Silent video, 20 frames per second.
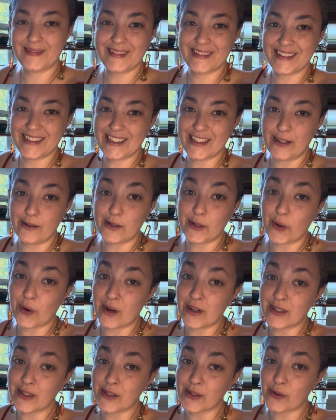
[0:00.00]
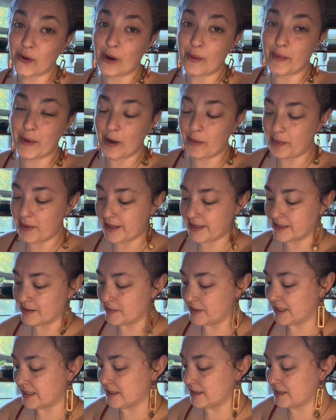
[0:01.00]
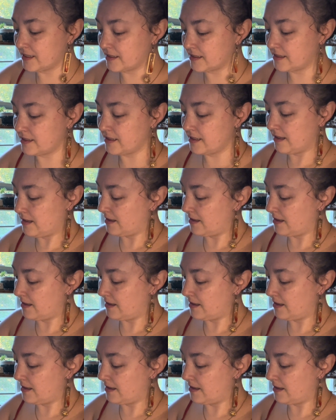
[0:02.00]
So Taurus and Scorpio placements.